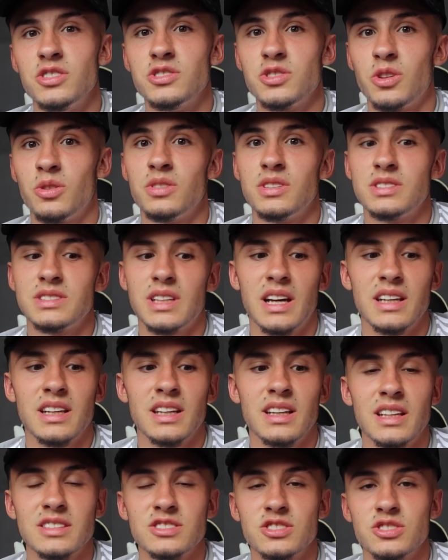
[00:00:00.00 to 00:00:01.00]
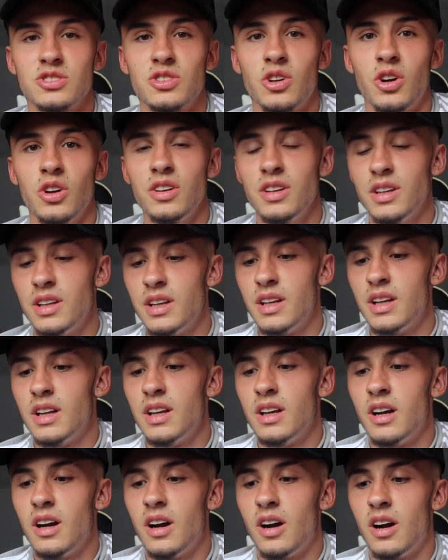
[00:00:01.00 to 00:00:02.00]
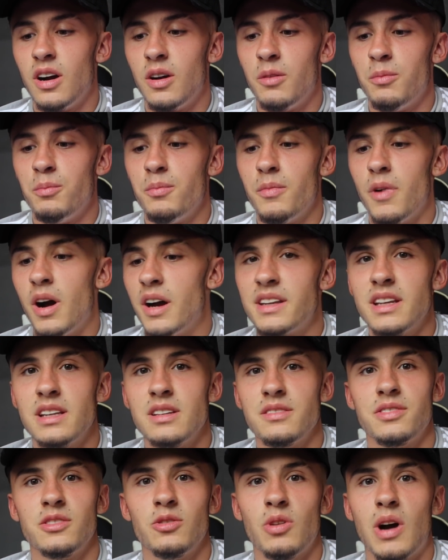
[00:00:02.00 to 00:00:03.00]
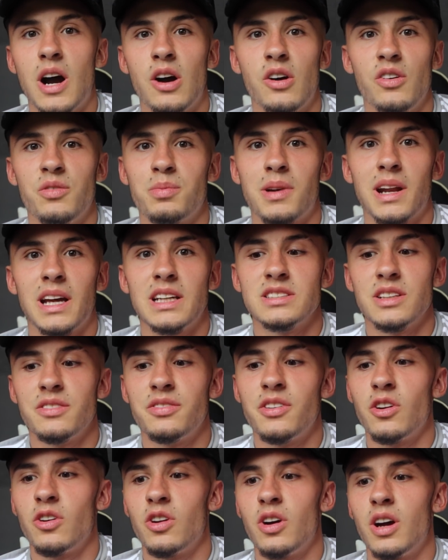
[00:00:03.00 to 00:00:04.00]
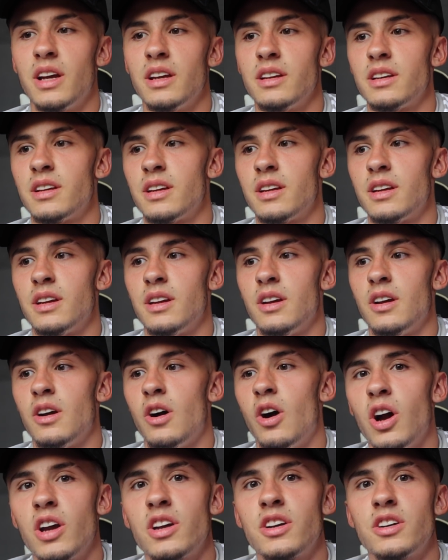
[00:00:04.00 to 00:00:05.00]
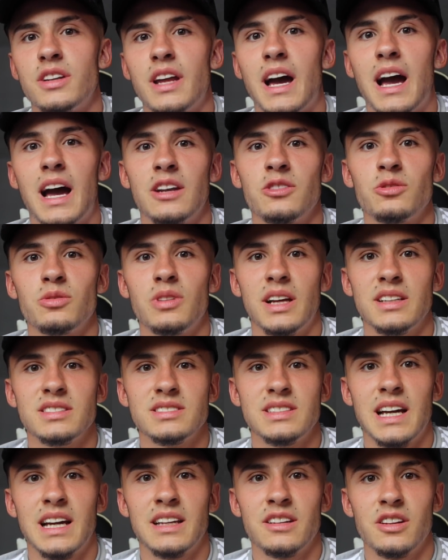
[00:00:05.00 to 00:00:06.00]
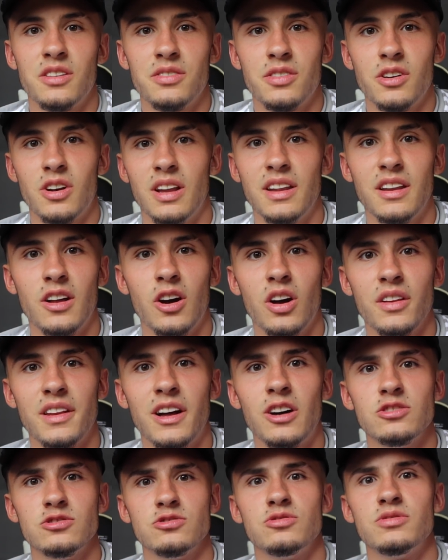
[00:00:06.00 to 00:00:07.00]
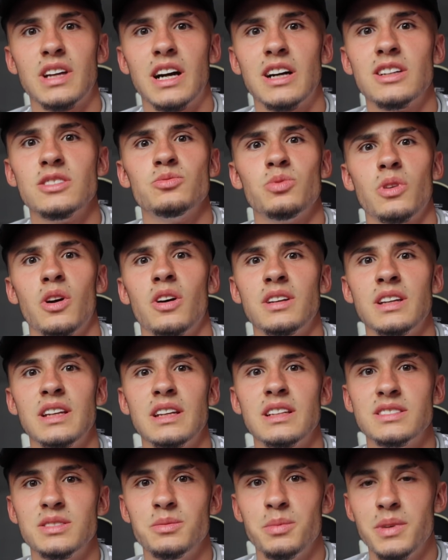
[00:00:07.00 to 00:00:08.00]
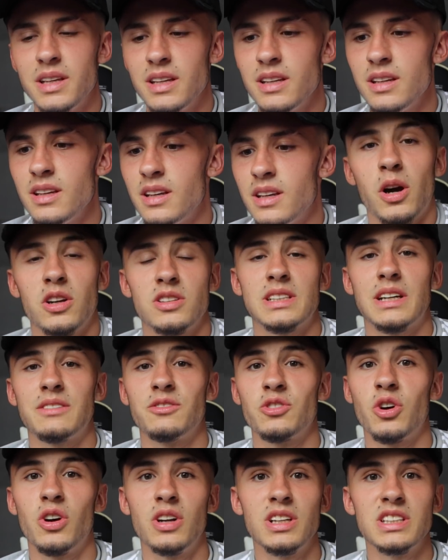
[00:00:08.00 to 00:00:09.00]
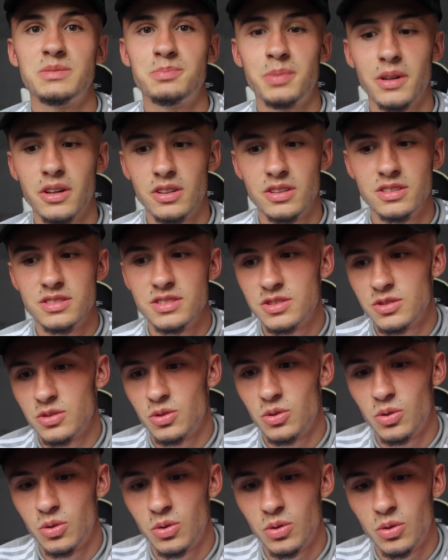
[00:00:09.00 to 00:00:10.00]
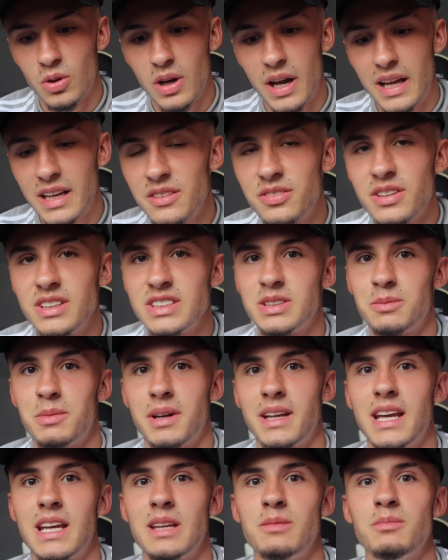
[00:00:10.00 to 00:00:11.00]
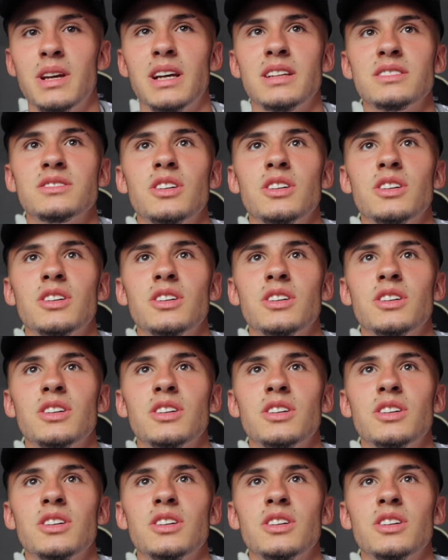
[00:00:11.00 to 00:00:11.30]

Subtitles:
So on the Saturday that's just gone, I didn't feel out of place. I felt like I could handle that standard. I felt like that was where I needed to be. I just haven't got any experience or anything to my name yet.